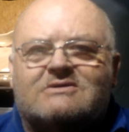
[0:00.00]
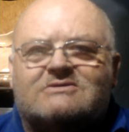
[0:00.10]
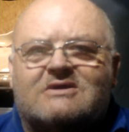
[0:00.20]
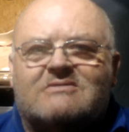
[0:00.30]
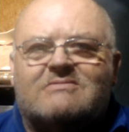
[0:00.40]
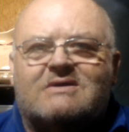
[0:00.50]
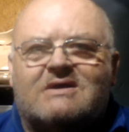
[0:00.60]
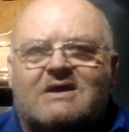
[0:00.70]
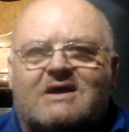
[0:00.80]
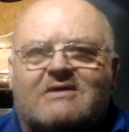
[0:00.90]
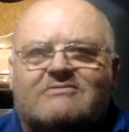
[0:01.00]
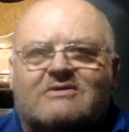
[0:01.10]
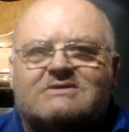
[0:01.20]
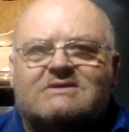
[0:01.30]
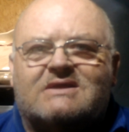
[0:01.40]
Some are
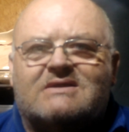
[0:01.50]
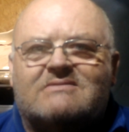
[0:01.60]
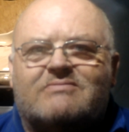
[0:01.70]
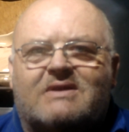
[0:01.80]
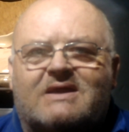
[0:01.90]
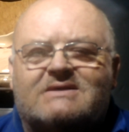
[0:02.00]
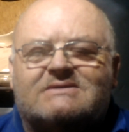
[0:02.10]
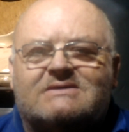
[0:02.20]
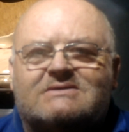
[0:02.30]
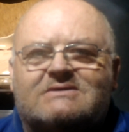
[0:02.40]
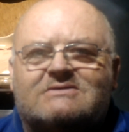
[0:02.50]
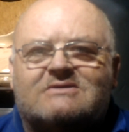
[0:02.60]
rotten in places,